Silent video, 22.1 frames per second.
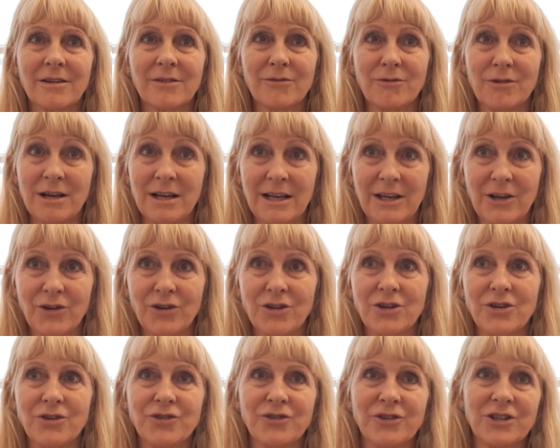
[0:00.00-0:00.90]
Really good
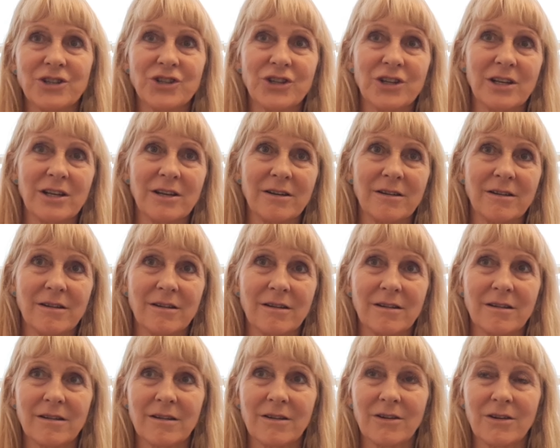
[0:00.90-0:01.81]
nutrition,
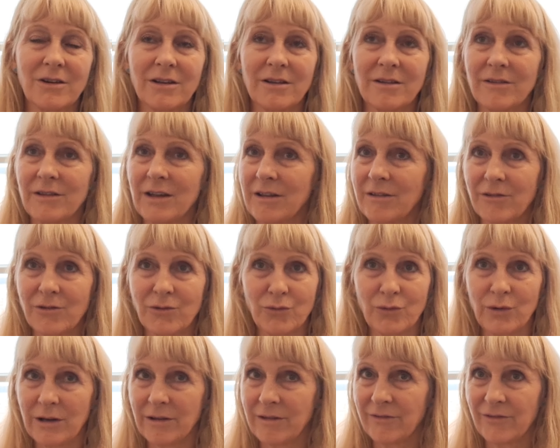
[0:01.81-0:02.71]
that's
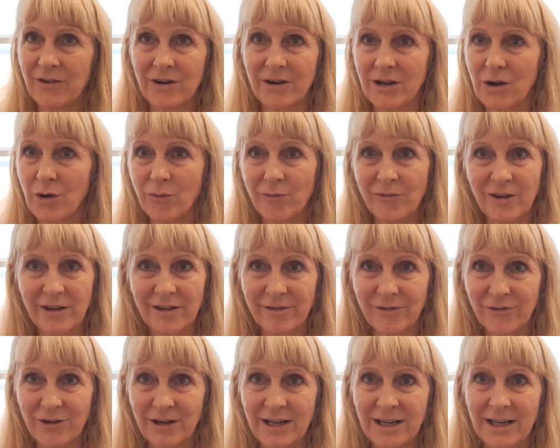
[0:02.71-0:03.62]
always very
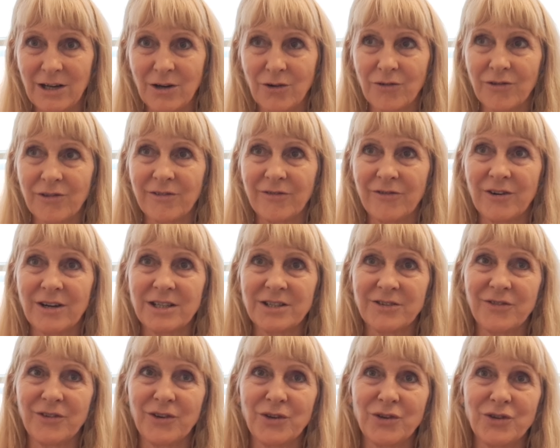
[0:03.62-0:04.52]
obvious really. Lots of
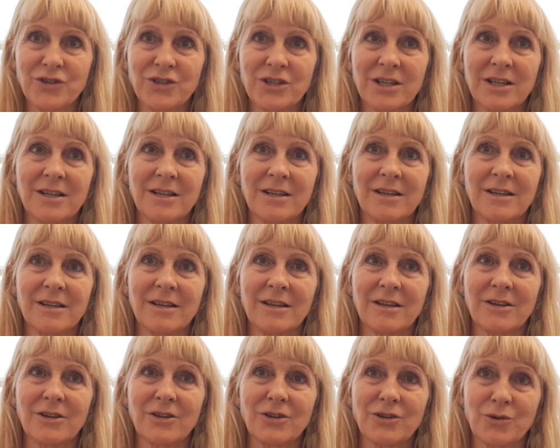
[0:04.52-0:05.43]
fresh food,
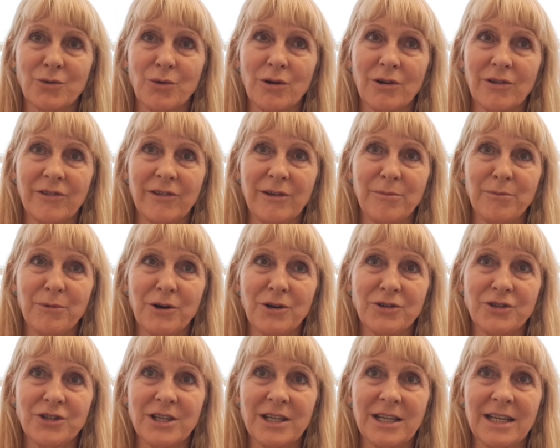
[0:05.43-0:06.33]
good quality
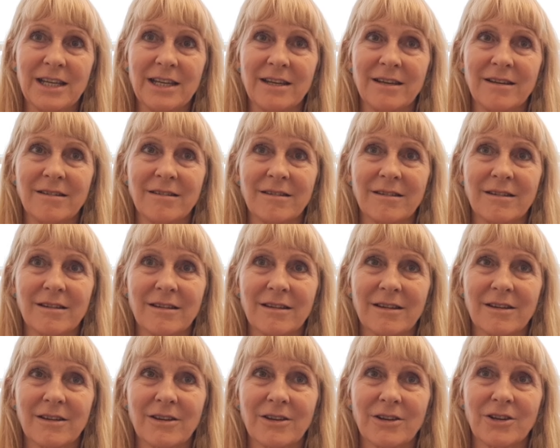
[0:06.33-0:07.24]
protein,
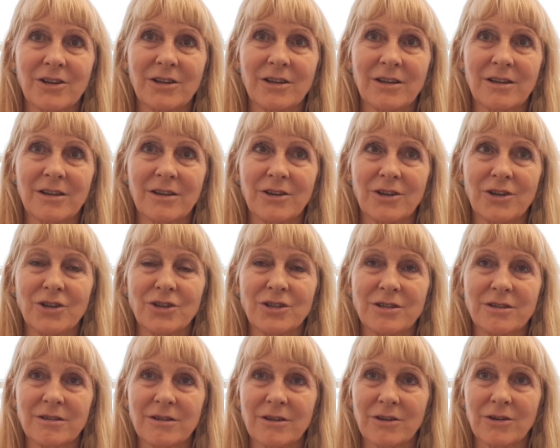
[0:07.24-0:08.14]
good
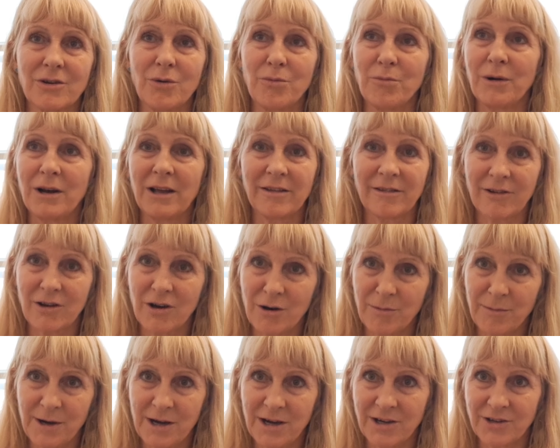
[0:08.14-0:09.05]
complex
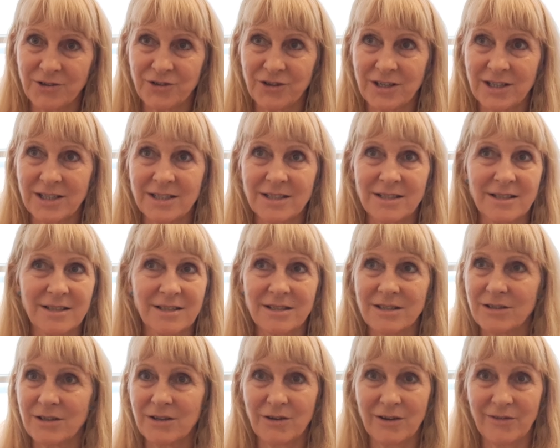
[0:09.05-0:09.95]
carbohydrate,
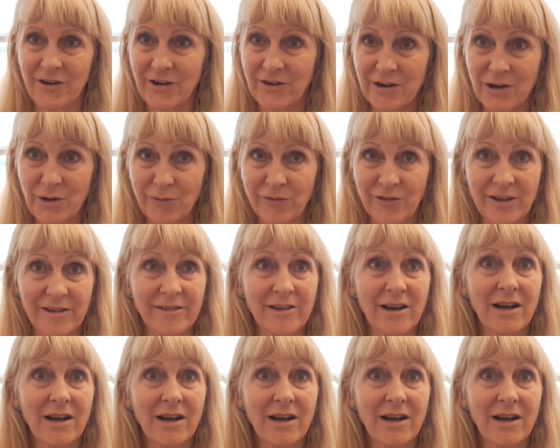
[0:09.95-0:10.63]
it's very obvious.